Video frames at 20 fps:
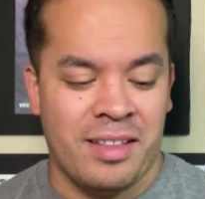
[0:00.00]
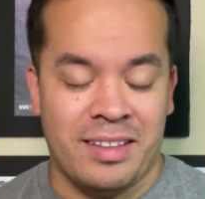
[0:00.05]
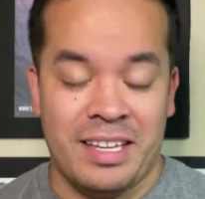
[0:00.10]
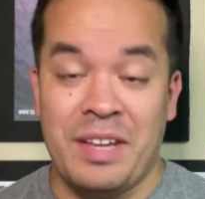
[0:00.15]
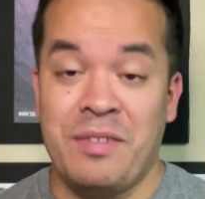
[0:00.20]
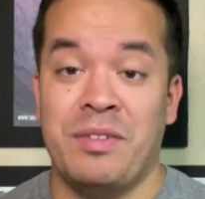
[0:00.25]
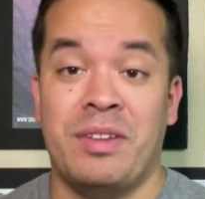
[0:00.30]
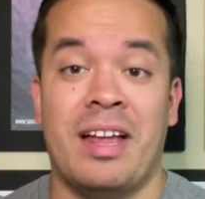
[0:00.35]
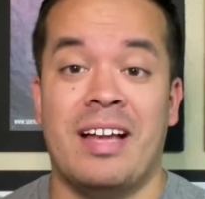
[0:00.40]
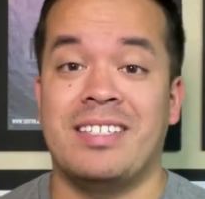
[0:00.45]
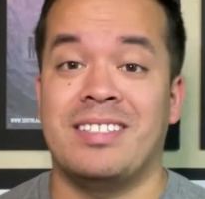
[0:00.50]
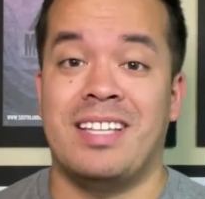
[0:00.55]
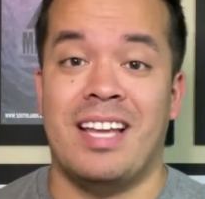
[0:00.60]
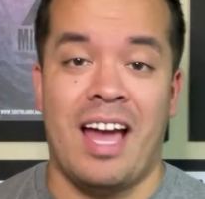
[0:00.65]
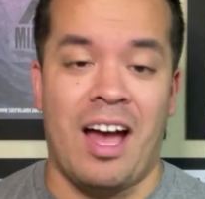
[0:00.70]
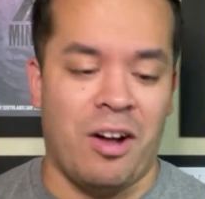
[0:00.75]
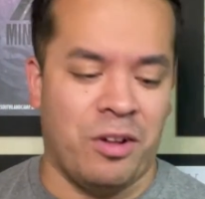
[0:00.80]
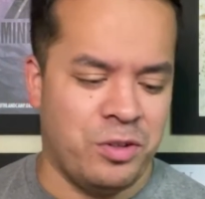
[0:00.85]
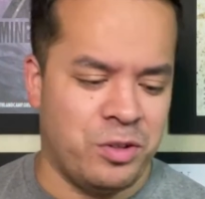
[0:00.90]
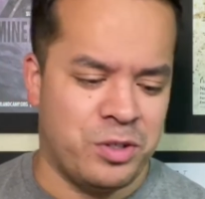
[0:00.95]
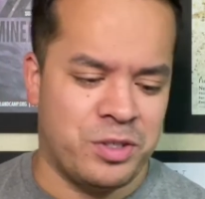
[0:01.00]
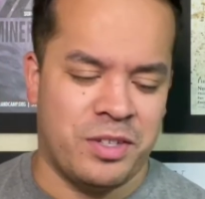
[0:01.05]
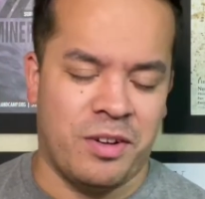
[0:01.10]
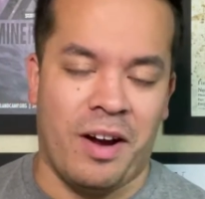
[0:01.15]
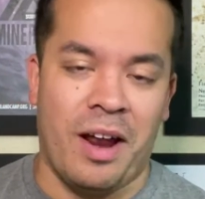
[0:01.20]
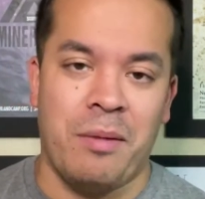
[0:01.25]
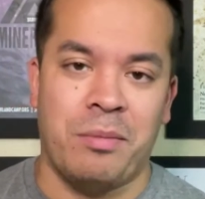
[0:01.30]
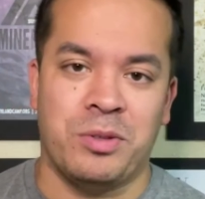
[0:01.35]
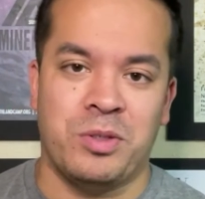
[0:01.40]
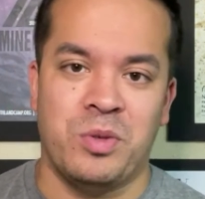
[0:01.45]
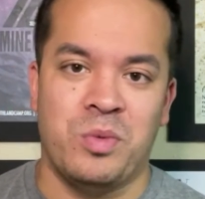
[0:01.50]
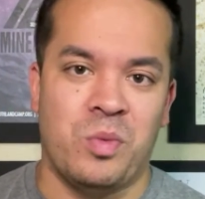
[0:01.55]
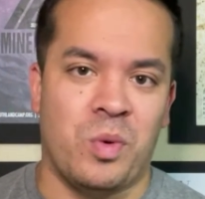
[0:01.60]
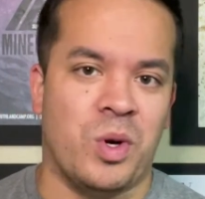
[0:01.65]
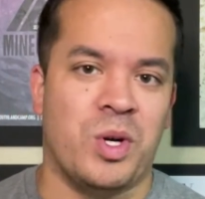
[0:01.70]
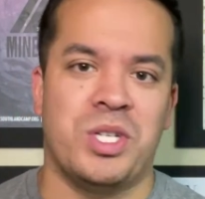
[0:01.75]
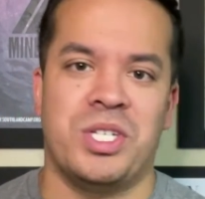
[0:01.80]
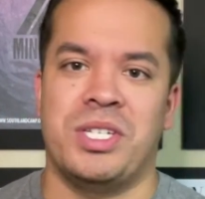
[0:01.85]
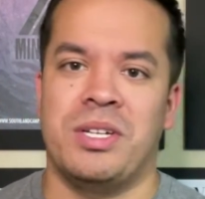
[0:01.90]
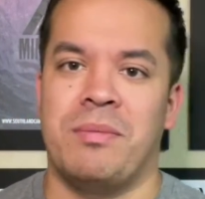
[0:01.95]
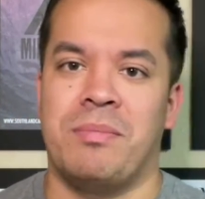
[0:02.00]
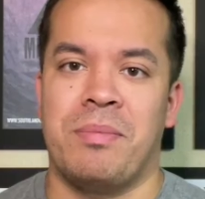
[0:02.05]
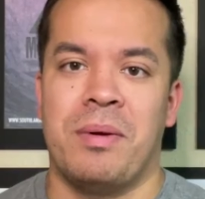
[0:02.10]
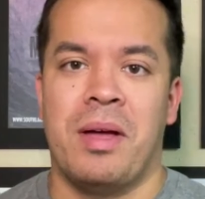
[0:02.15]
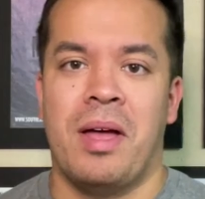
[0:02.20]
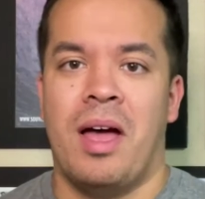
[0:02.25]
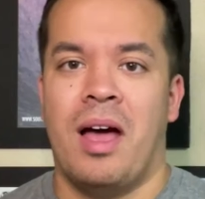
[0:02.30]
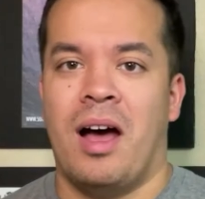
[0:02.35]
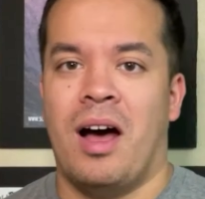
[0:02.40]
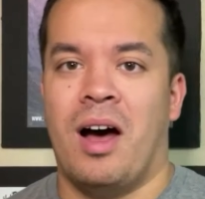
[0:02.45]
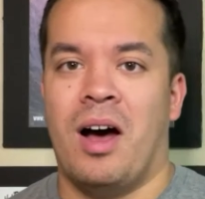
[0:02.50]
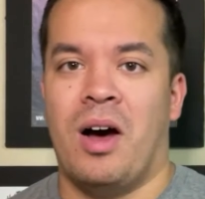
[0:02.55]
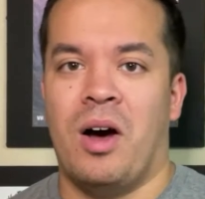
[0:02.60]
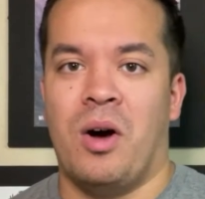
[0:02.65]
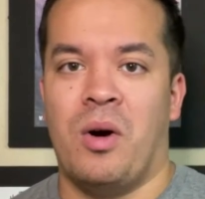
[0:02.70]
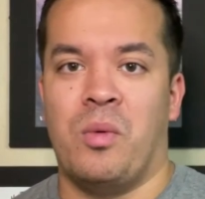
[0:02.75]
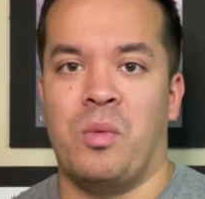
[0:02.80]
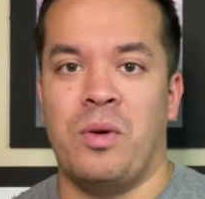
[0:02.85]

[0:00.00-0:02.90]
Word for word: even as the elders they're able to worship uh,